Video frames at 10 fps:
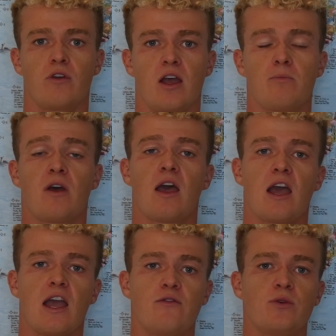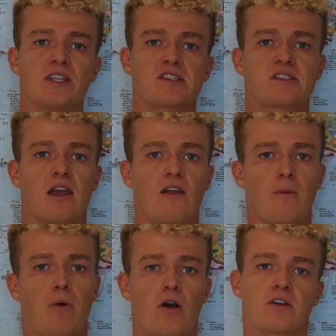ramp. If we can stay on
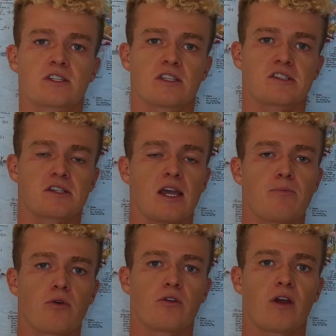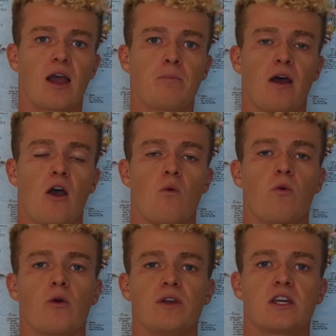the parts of the skateboard ramp
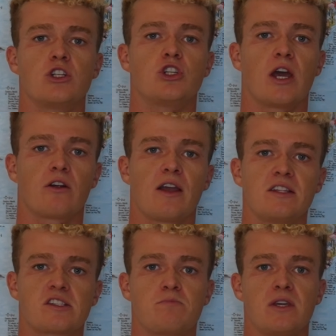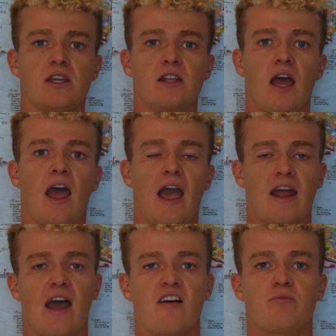where we can generate speed
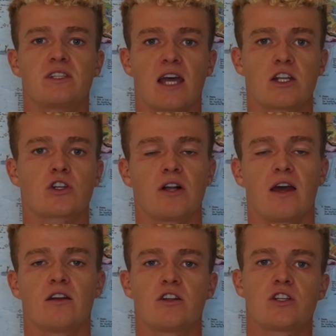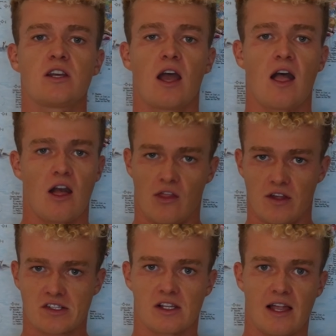and have potential energy,
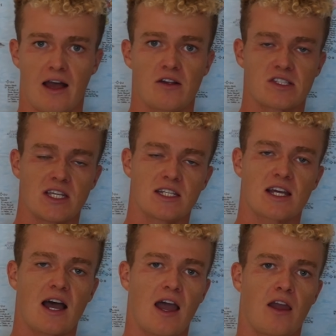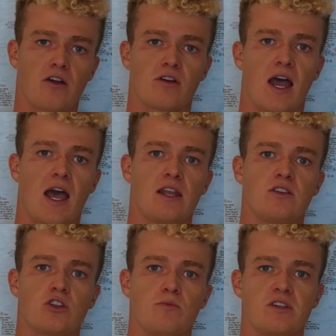this allows the entire
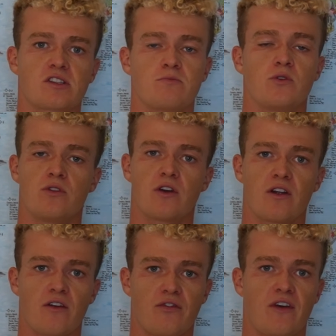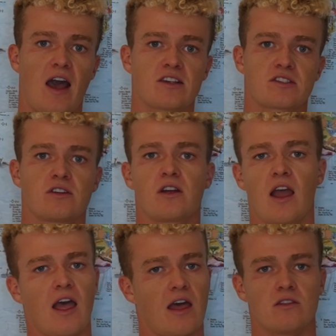ride to be smoother, faster,
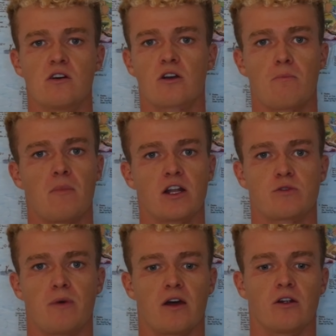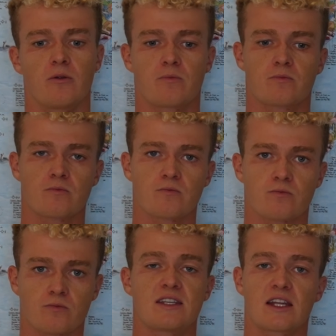and look much better.
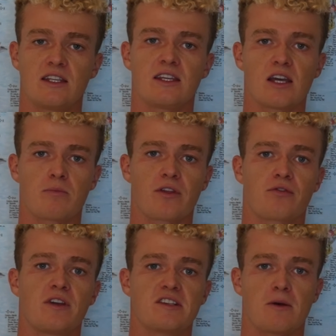Technique number 3 is a